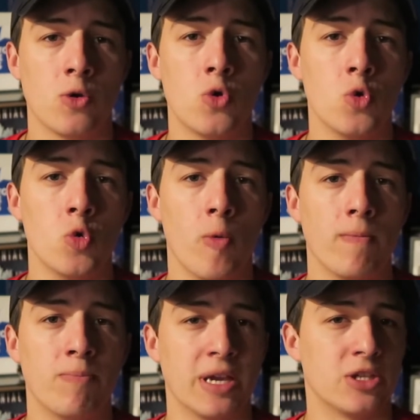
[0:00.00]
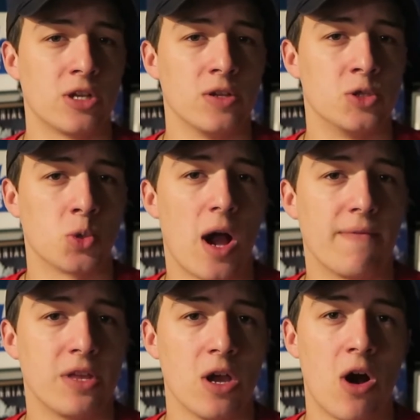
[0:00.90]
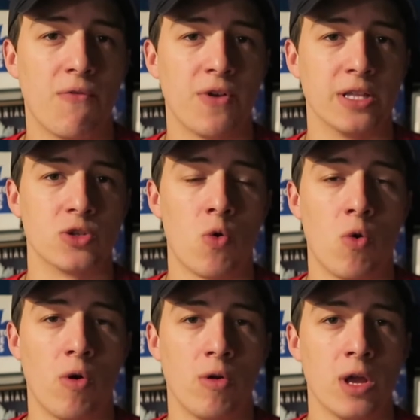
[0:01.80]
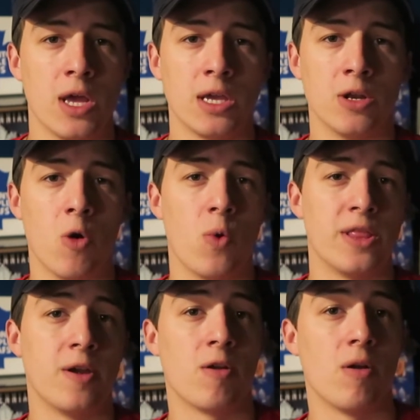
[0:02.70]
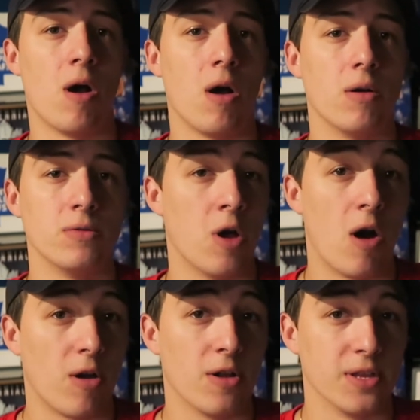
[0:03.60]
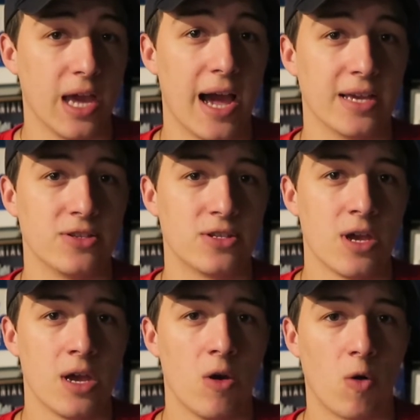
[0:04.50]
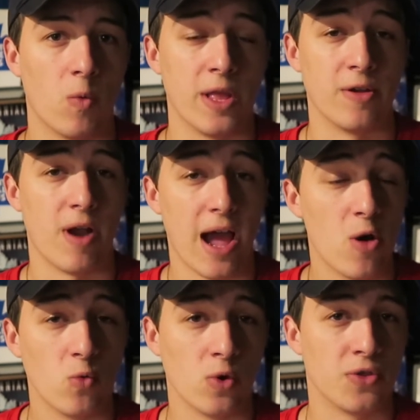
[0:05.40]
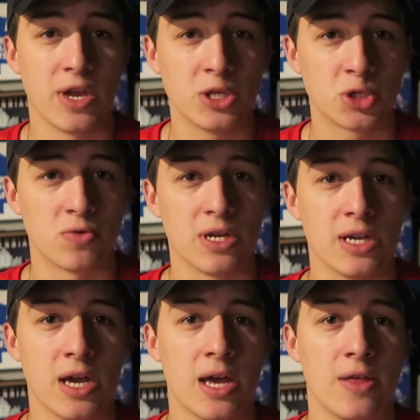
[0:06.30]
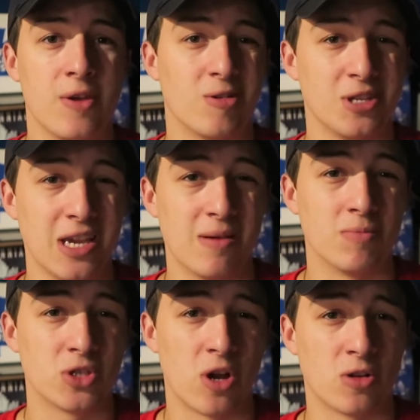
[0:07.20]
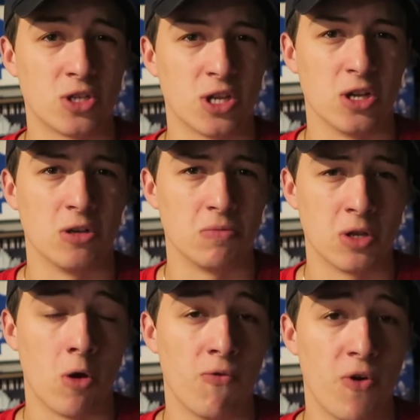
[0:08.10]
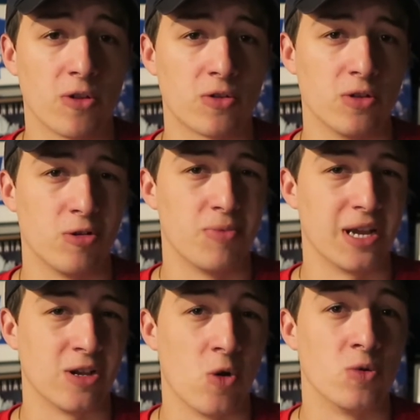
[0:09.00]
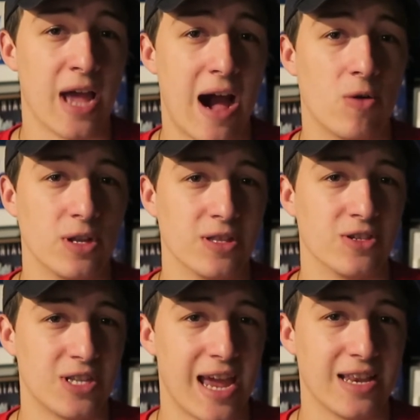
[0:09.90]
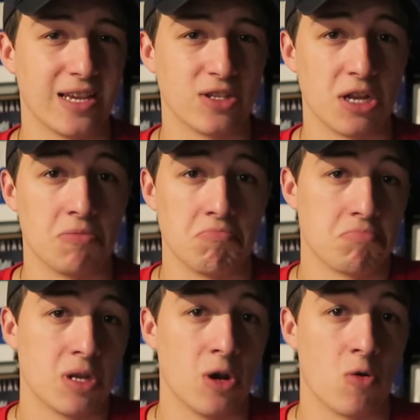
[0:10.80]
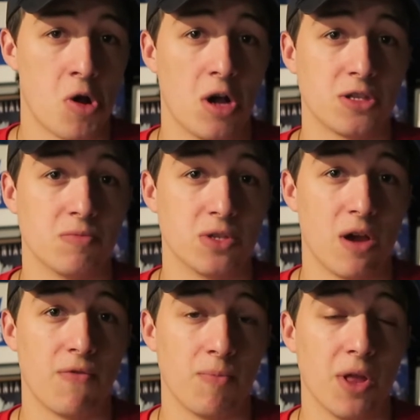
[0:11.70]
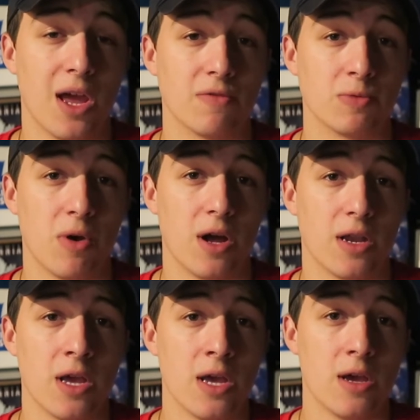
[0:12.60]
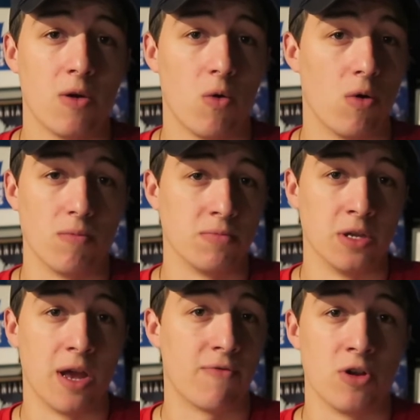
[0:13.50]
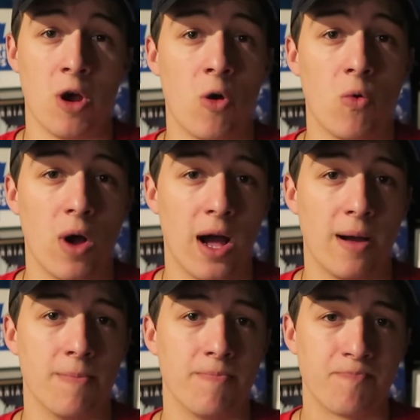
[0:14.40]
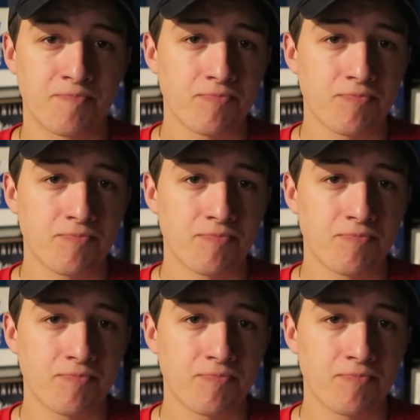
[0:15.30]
who basically drive the offense, or, you know, when they're not on the ice or when they're out with injury, their team starts to, you know, falter a little bit and go down in the standings and, you know, cost themselves a playoff spot, or you never know.